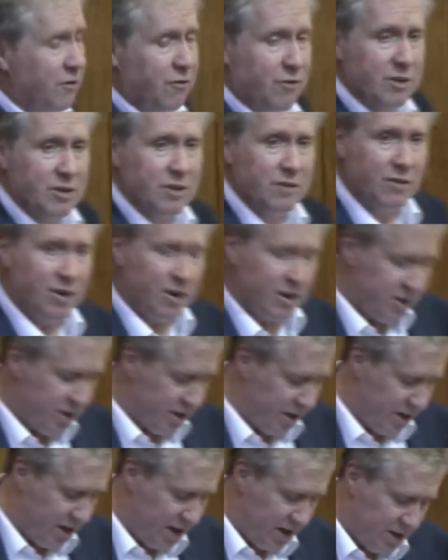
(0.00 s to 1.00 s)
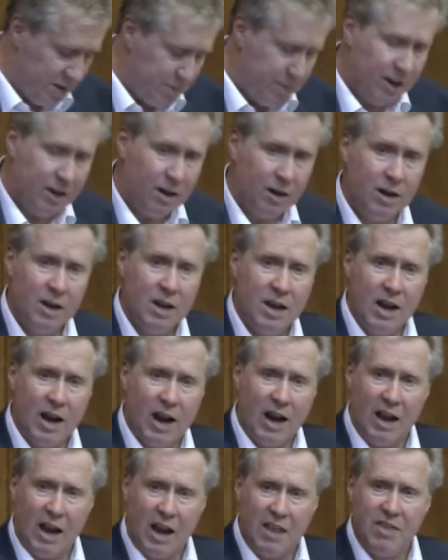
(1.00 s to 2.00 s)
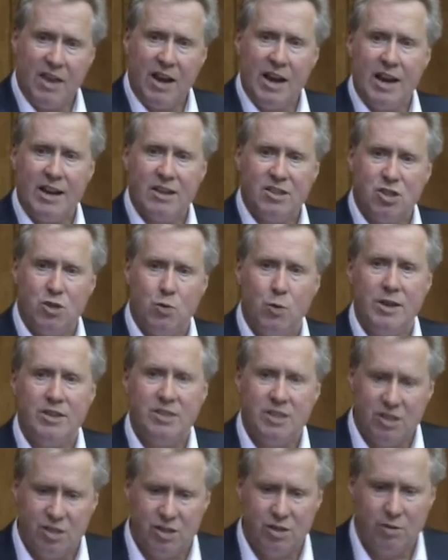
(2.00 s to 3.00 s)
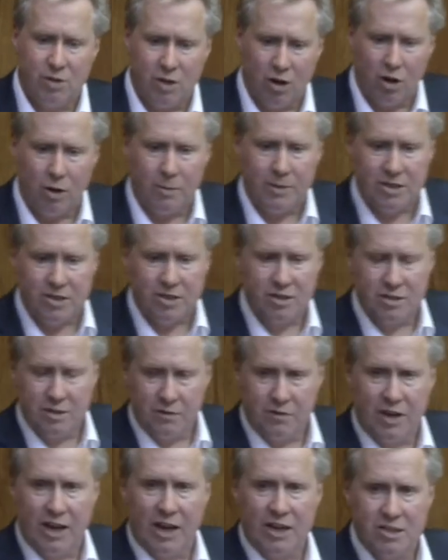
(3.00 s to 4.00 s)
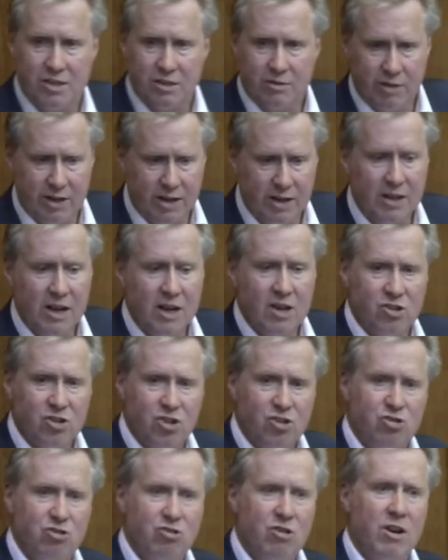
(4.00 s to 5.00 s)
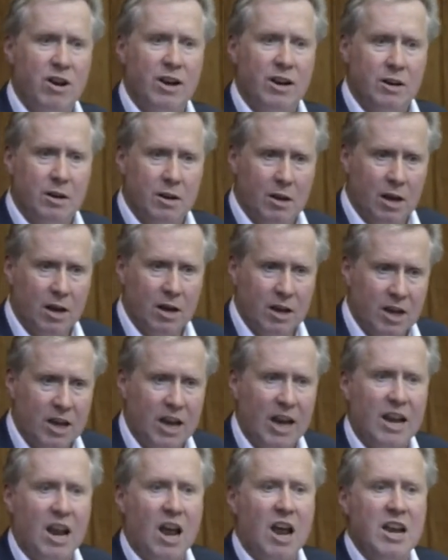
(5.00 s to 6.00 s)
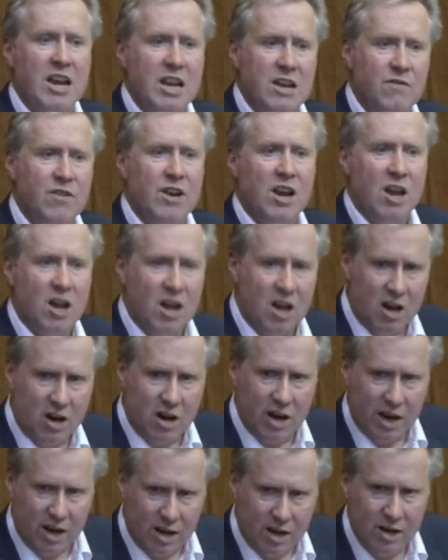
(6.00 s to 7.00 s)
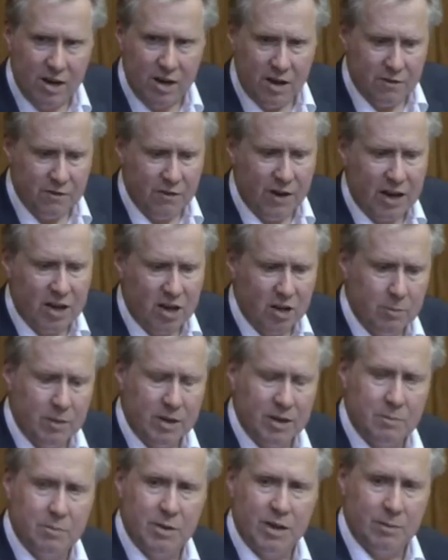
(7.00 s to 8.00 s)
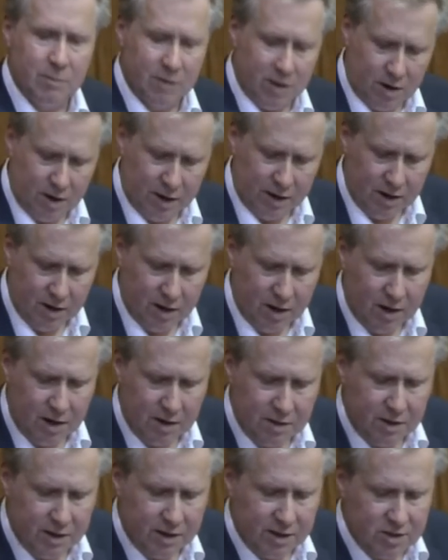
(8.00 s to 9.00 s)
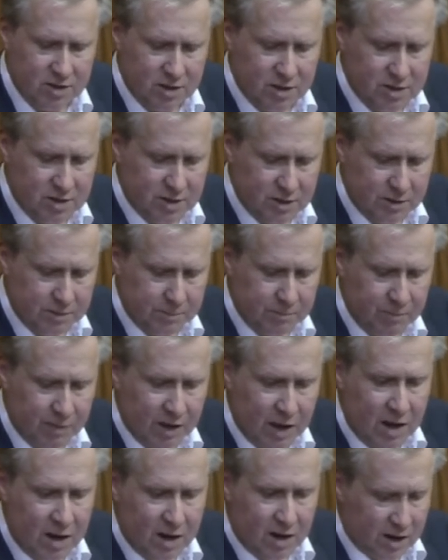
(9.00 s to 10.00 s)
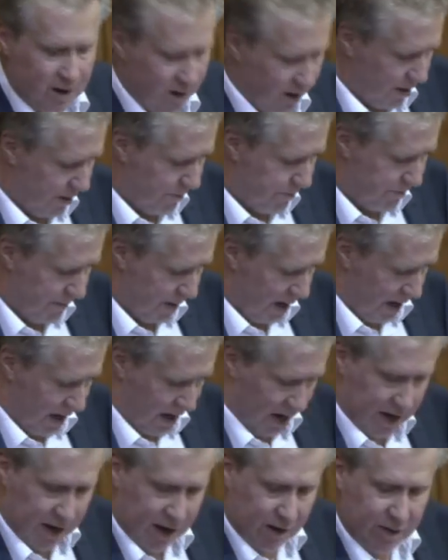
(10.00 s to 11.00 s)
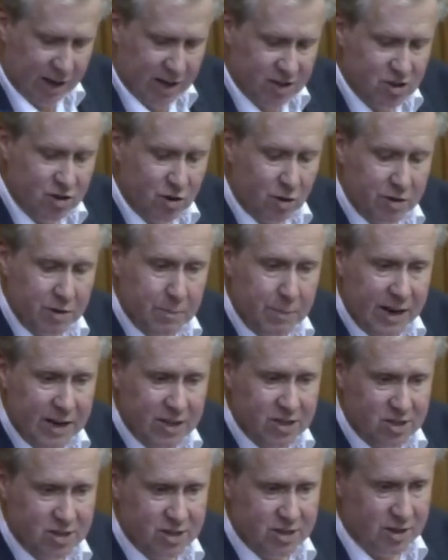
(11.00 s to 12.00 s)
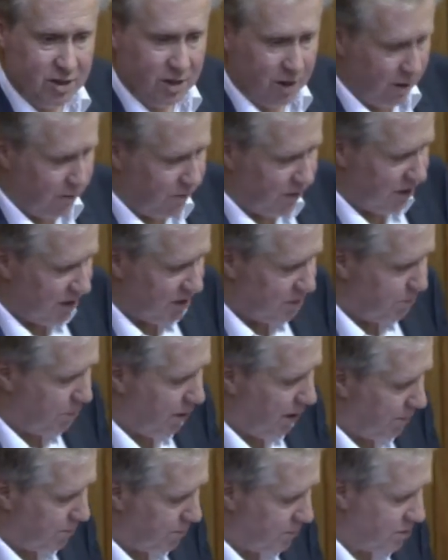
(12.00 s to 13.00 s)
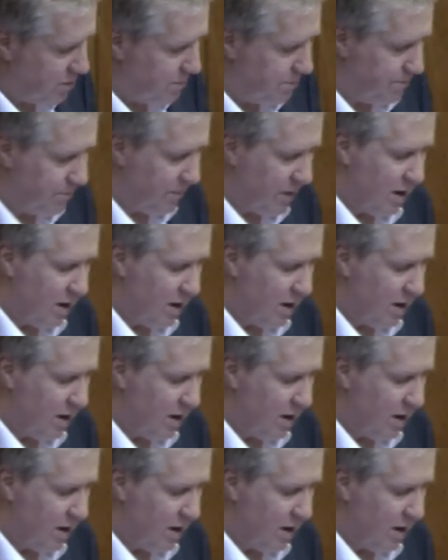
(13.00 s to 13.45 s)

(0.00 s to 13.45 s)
different device in, in the middle. And, and that had twenty-two kilometers of getter in it to try and uh, get an even higher vacuum in the beamline uh, than existed. Um, now, that's not the best of these pumps.